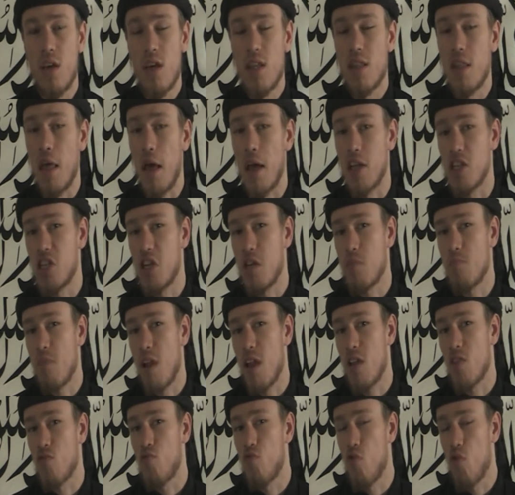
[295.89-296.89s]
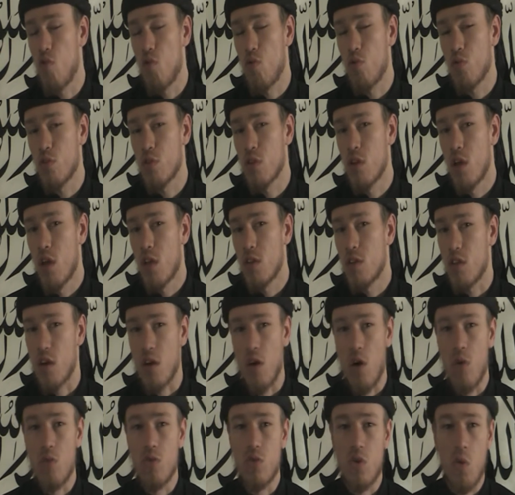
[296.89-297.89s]
They actually make rules to
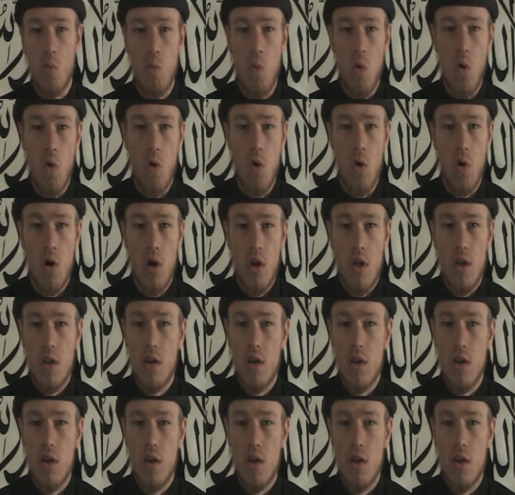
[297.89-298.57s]
go to war.